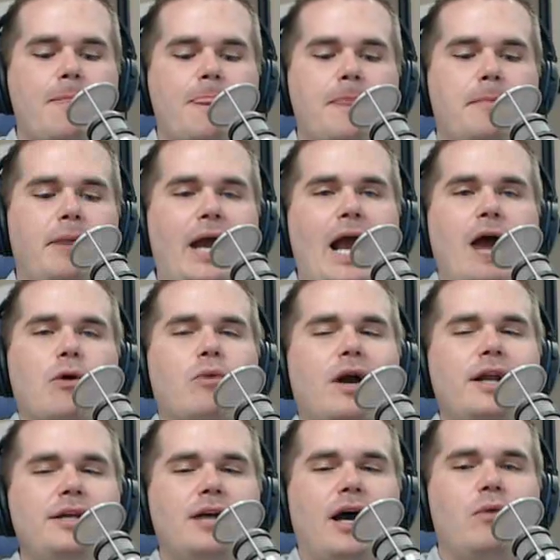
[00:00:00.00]
But I want
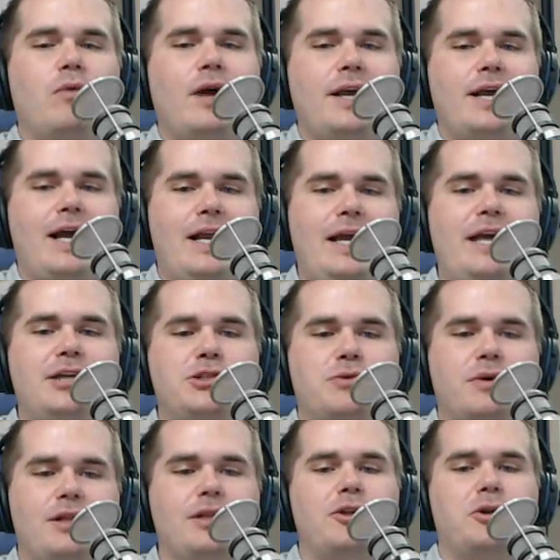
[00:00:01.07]
to kind of end with
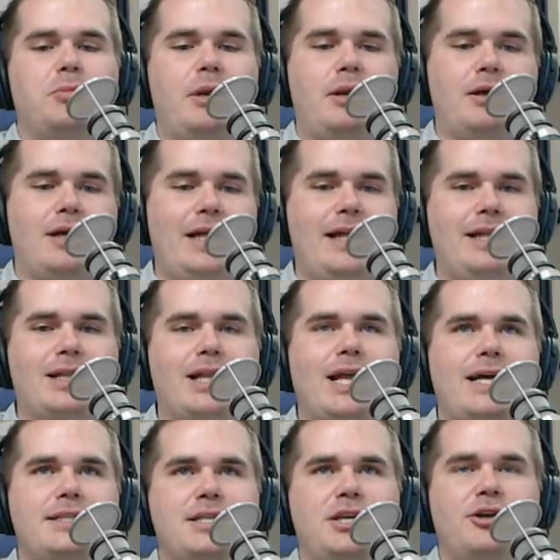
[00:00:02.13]
a little bit
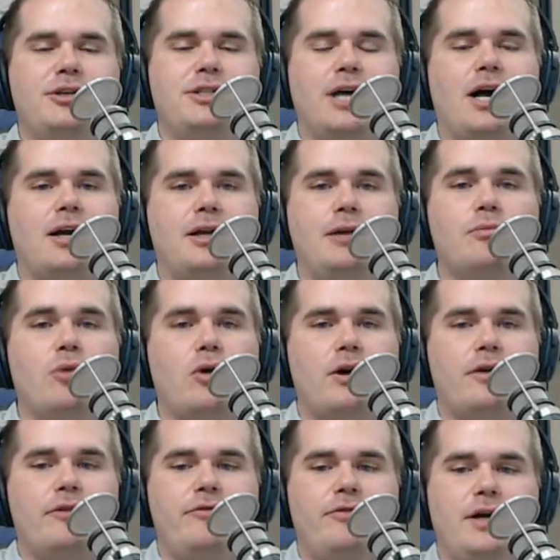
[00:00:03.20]
less gear talk and more
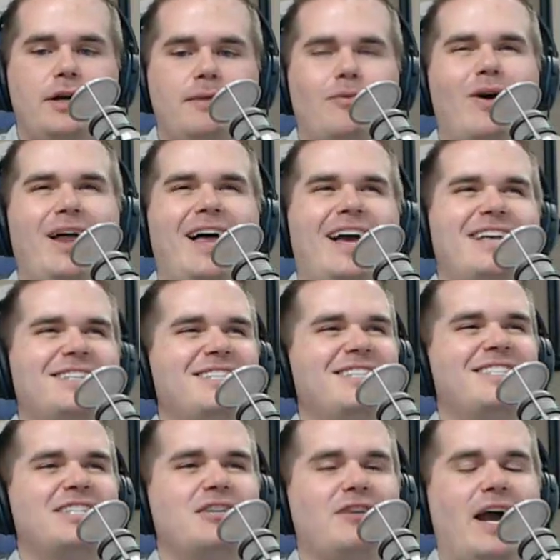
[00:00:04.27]
of I guess it's
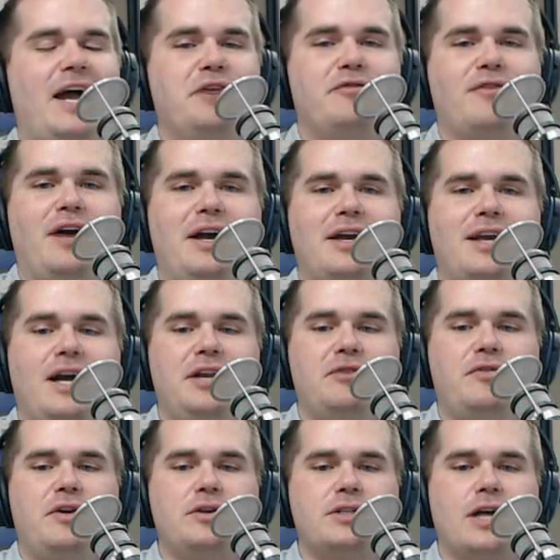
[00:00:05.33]
still kind of
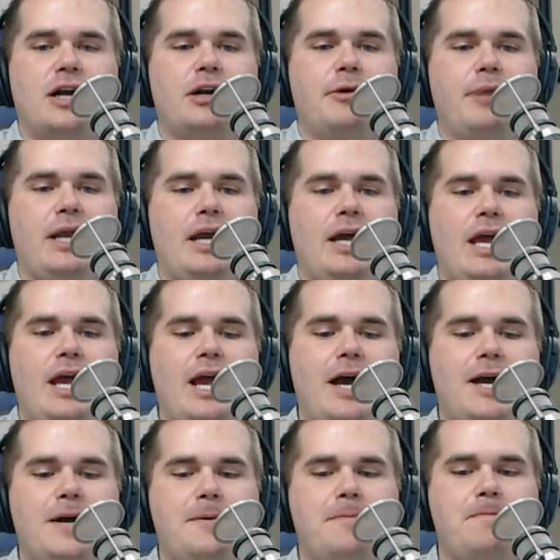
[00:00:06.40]
gear talk, but
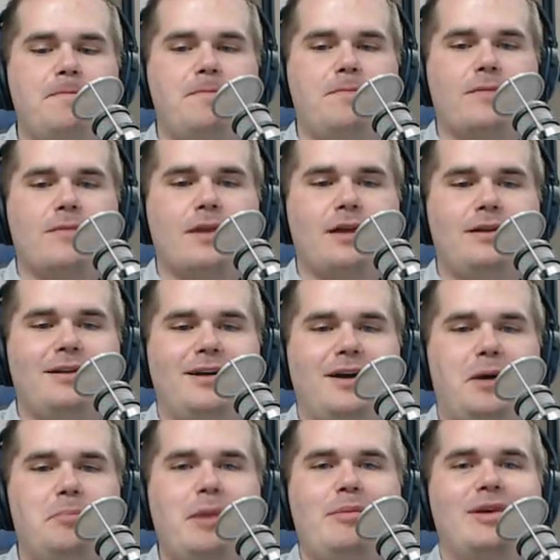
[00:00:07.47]

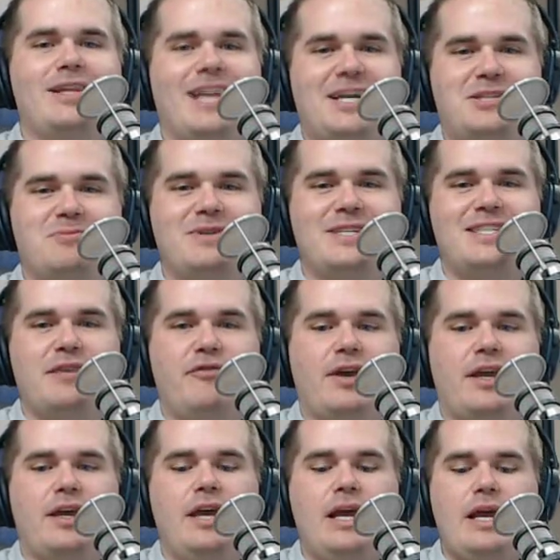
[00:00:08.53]
maybe less specific,
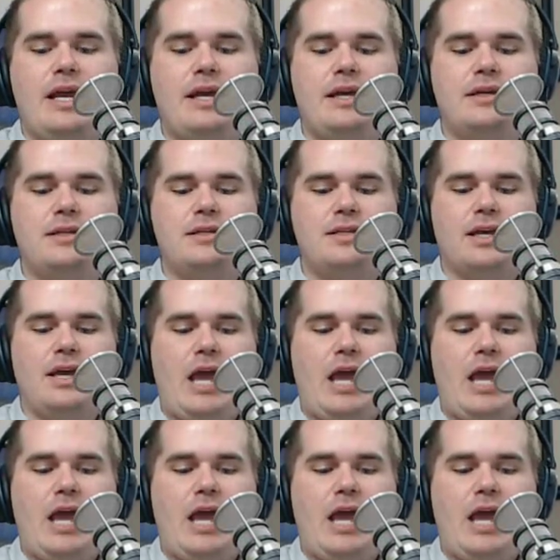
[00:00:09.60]
is,